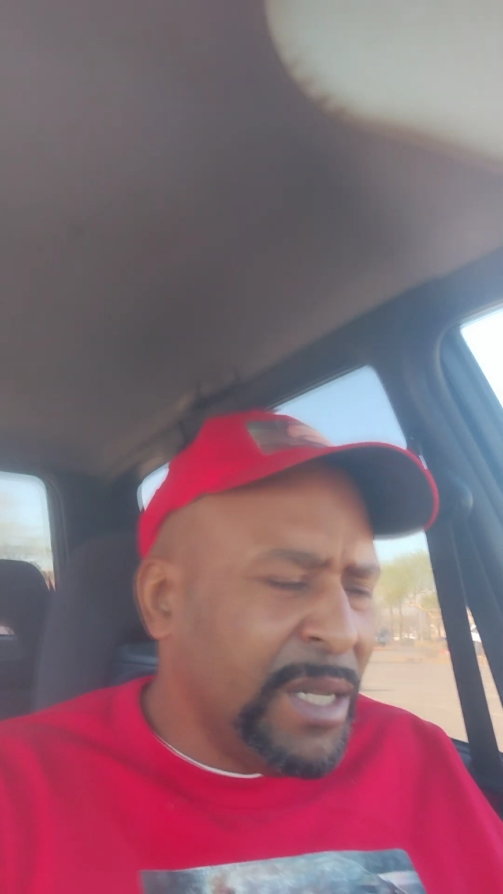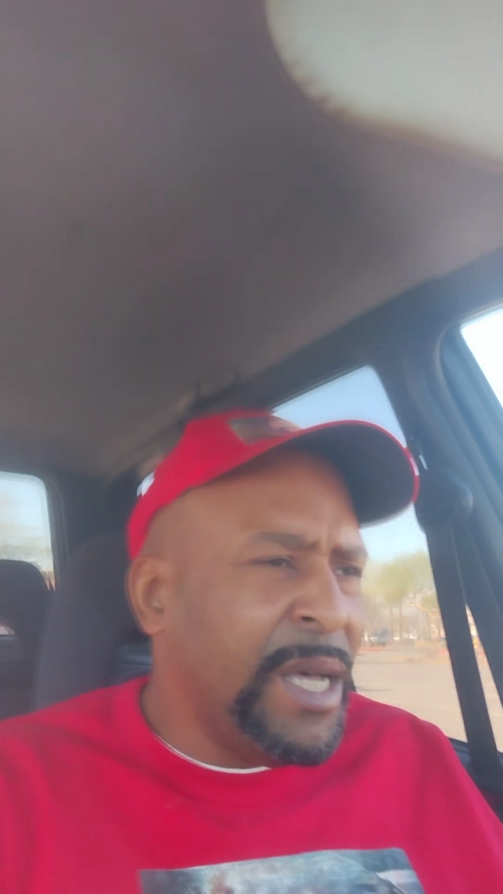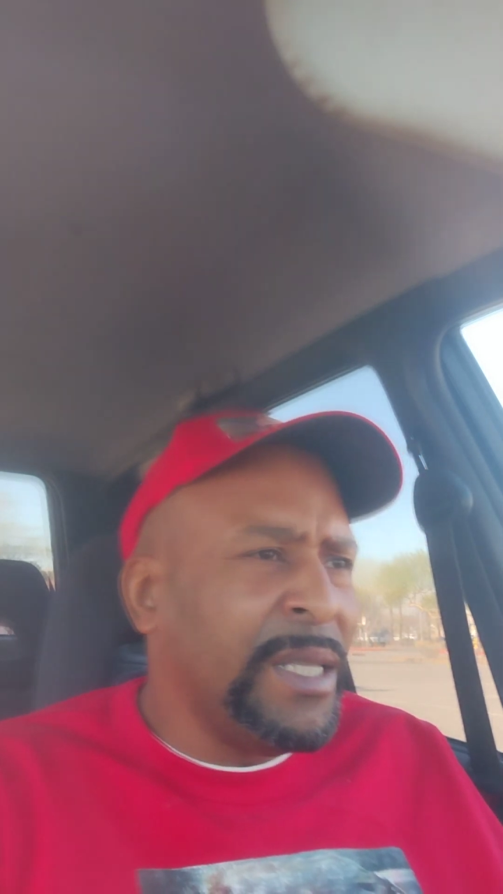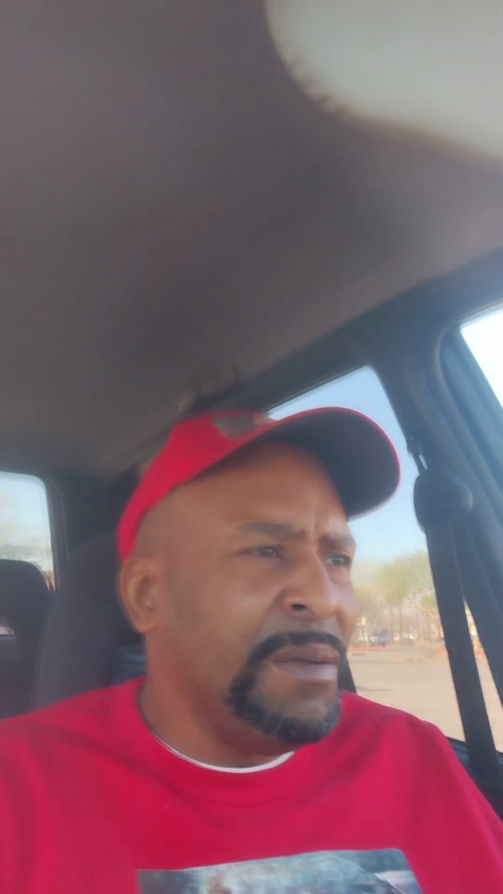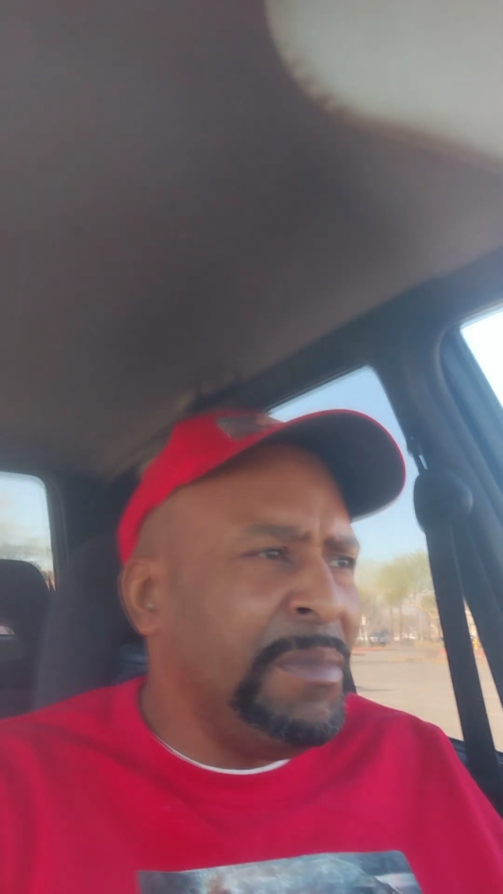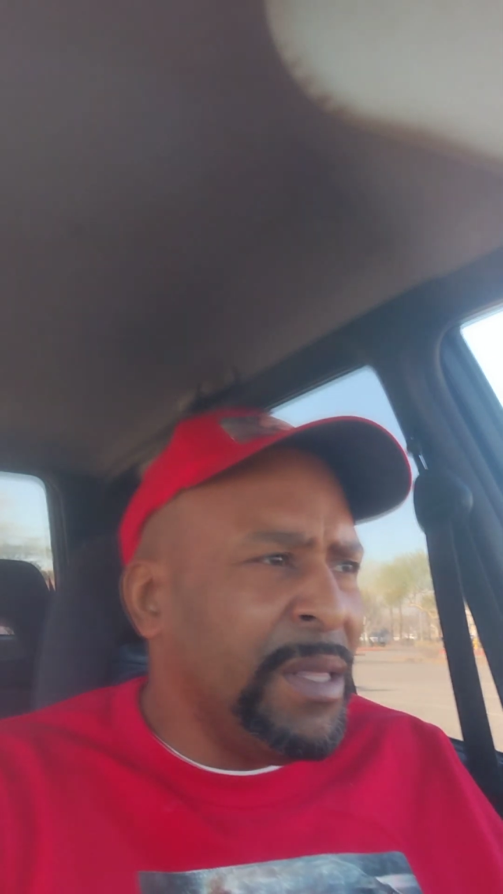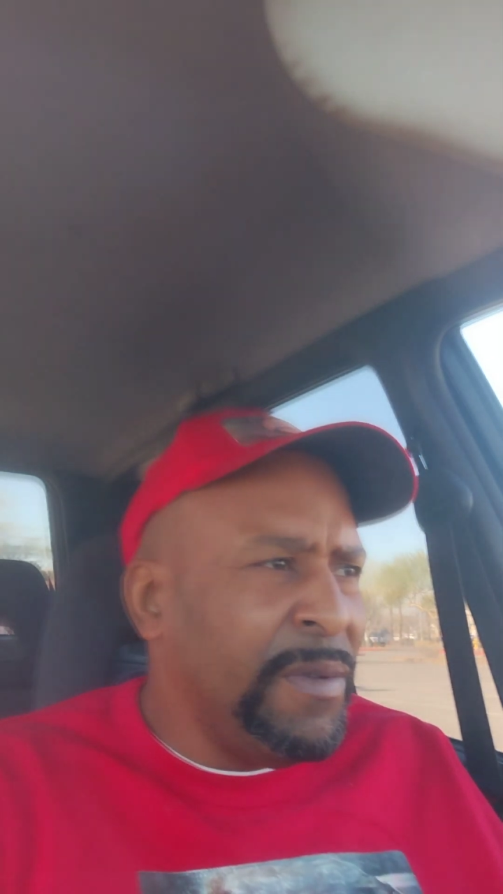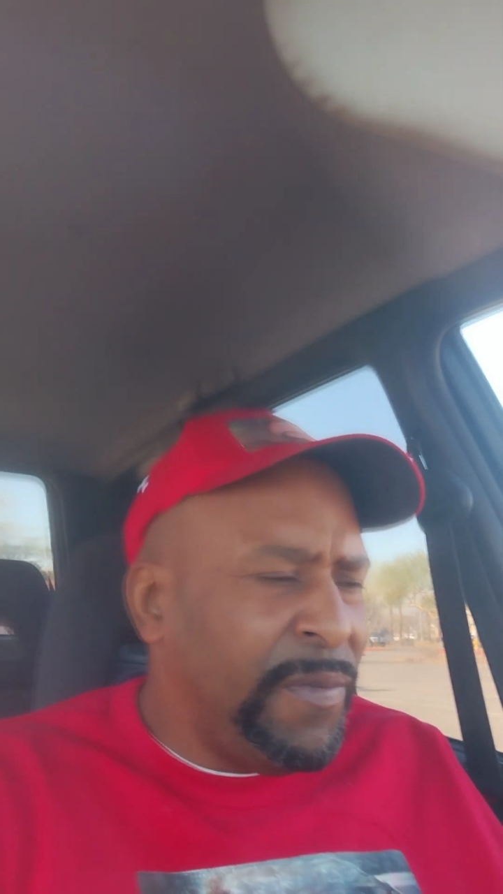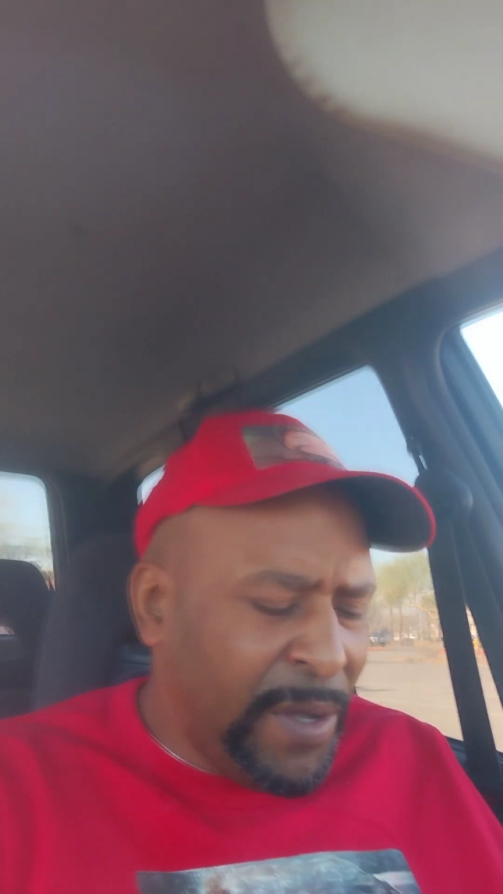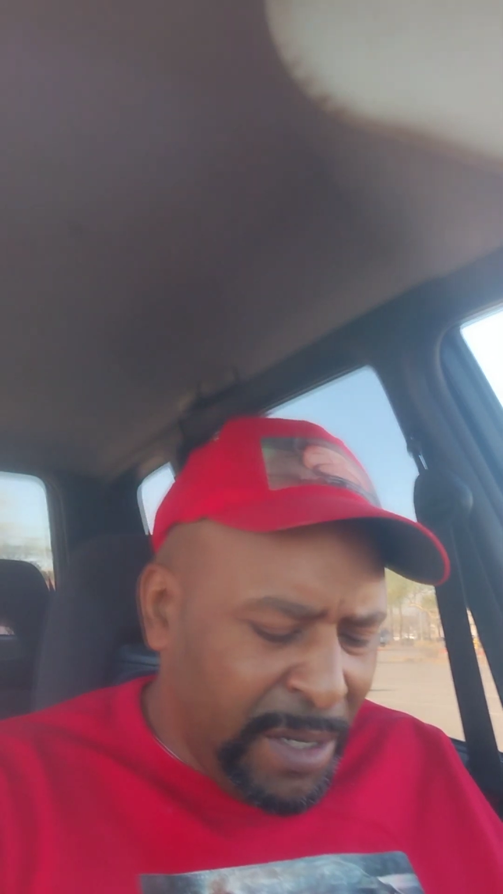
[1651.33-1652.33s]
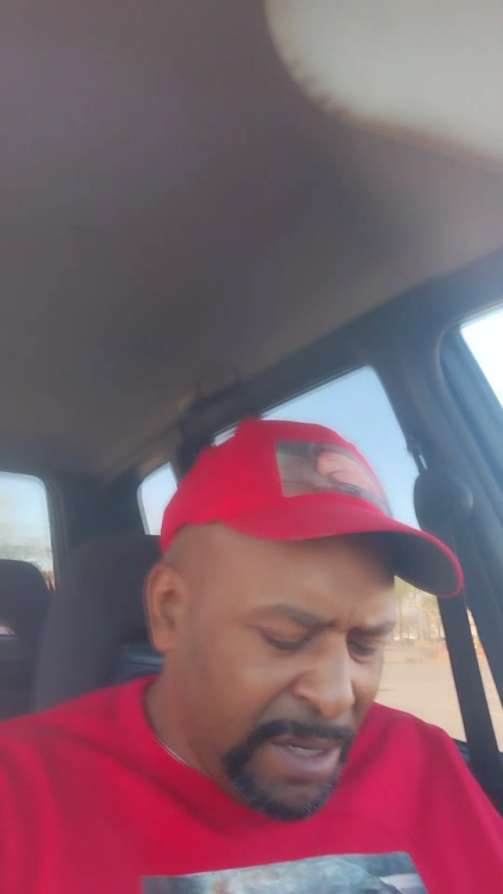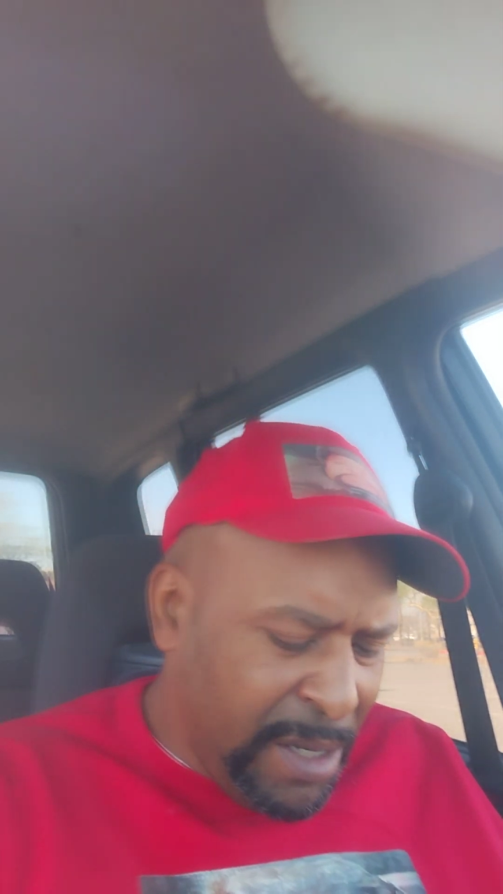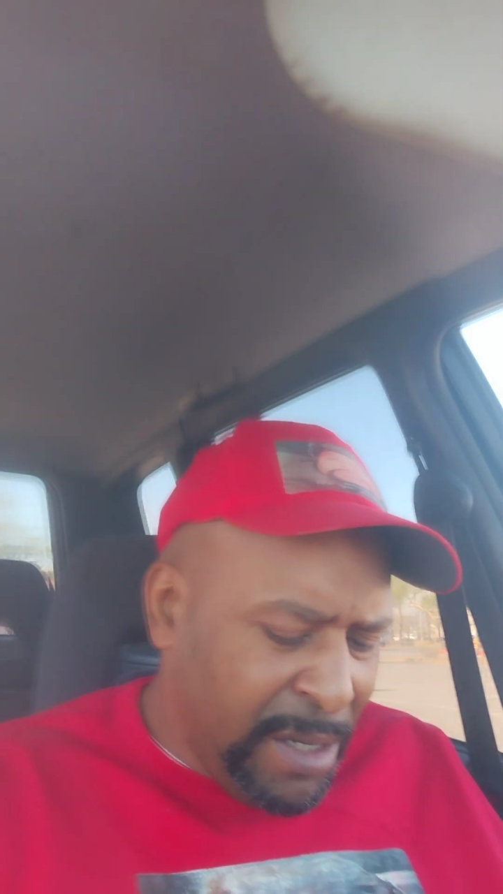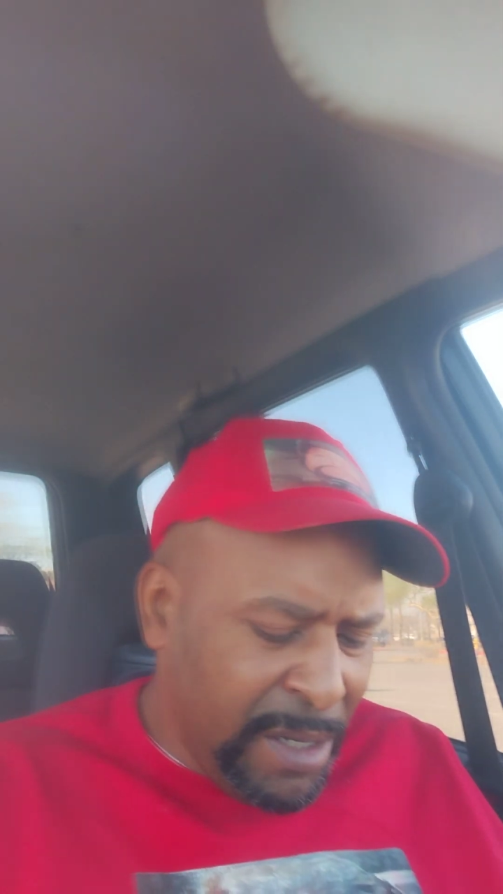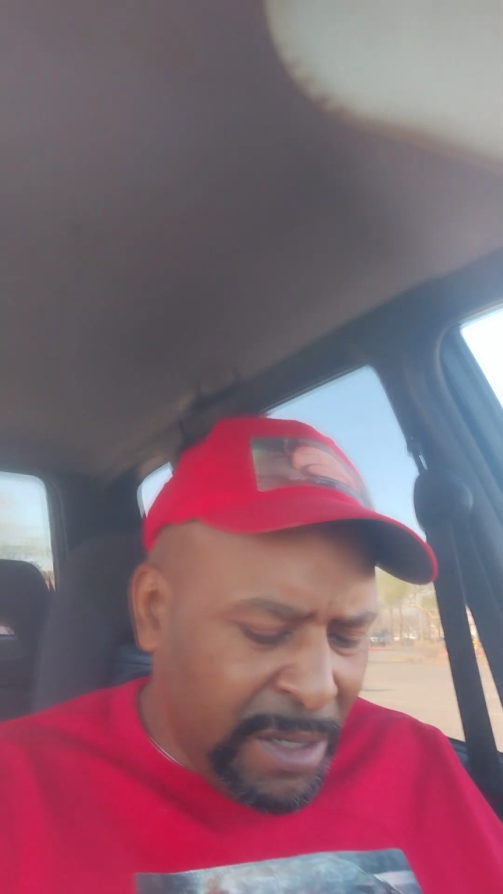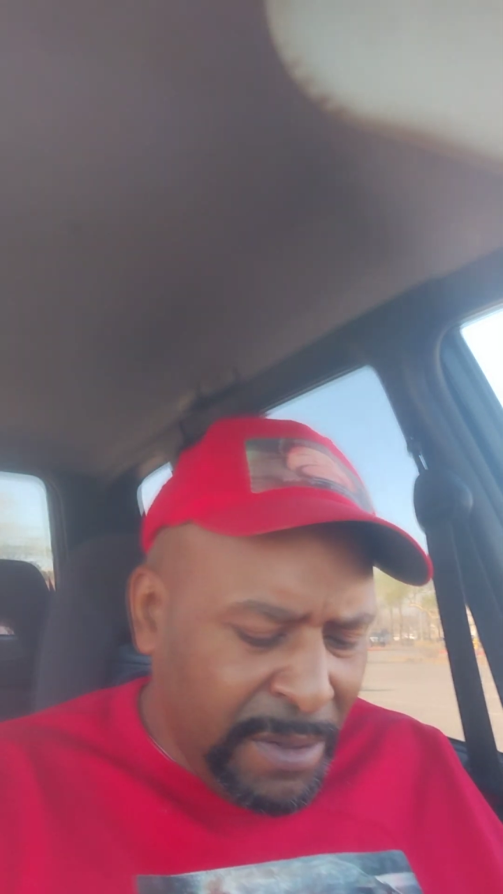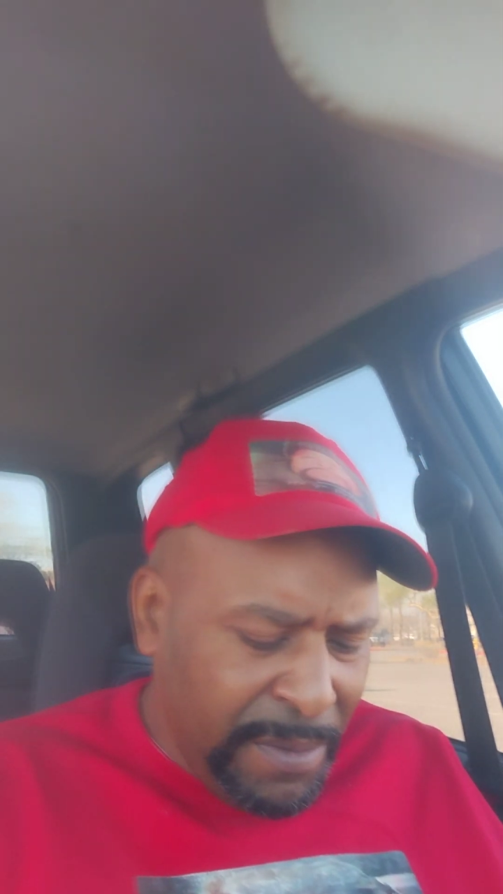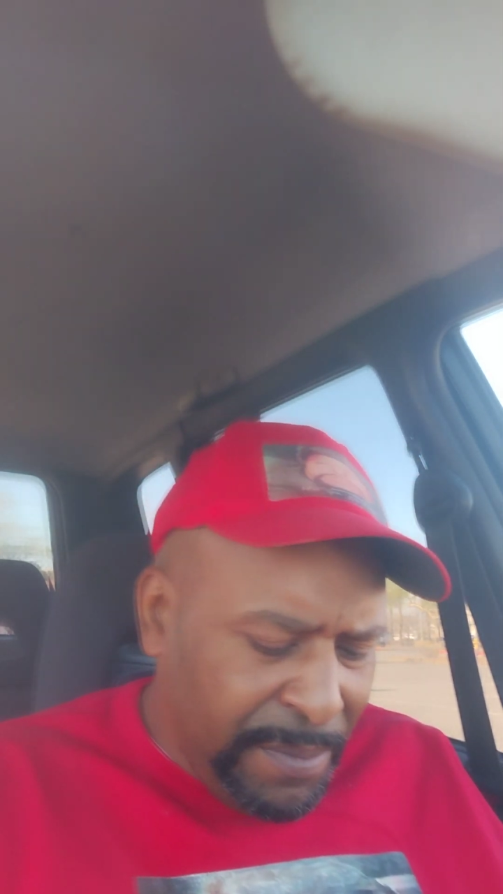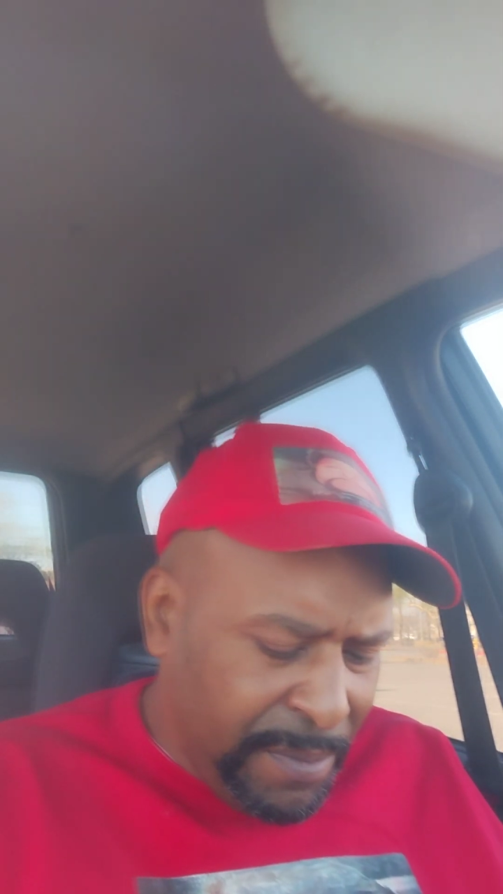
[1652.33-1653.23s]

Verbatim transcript: like the motherfucking uh